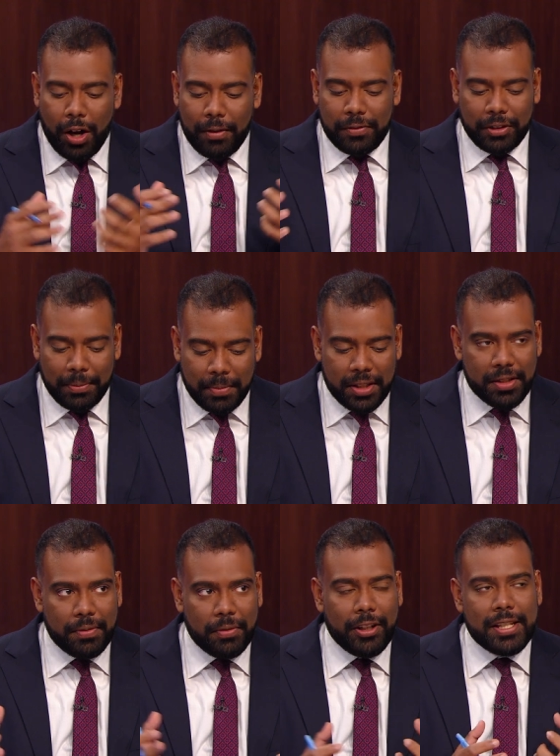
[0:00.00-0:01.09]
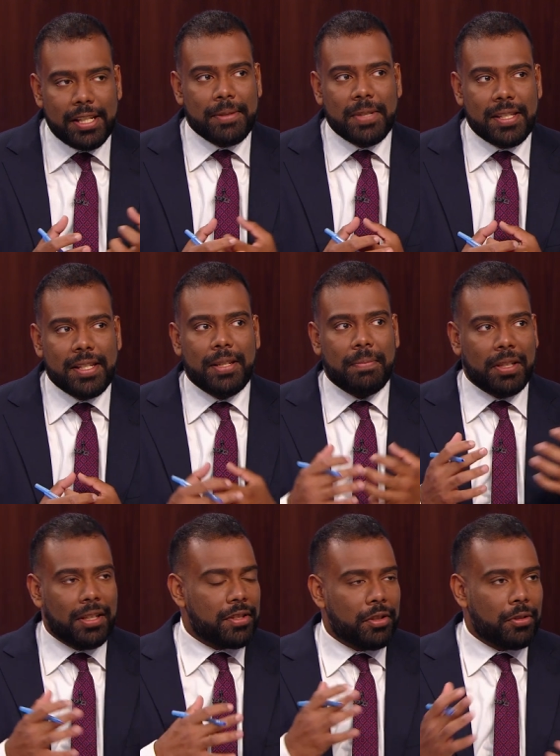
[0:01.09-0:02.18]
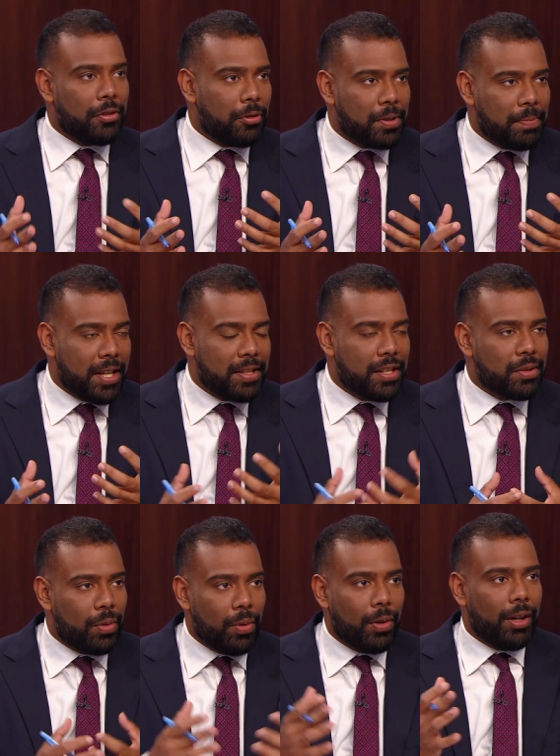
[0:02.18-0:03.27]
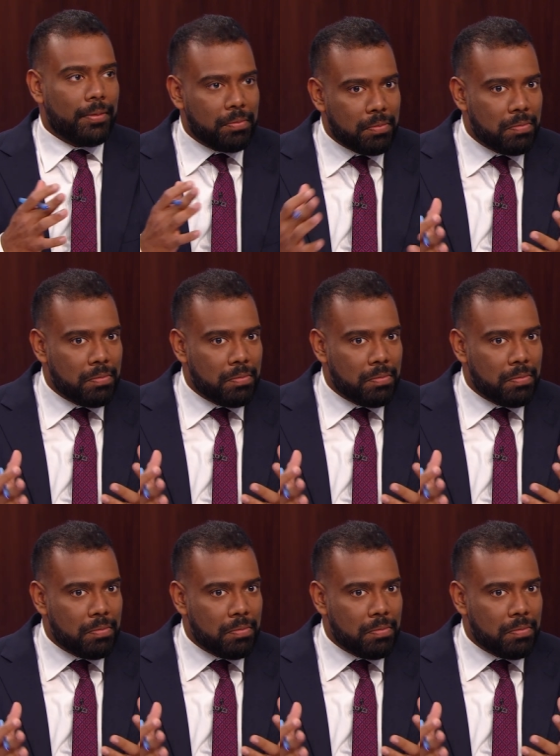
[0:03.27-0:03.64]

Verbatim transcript: off limits for intimacy because there are those spaces? Or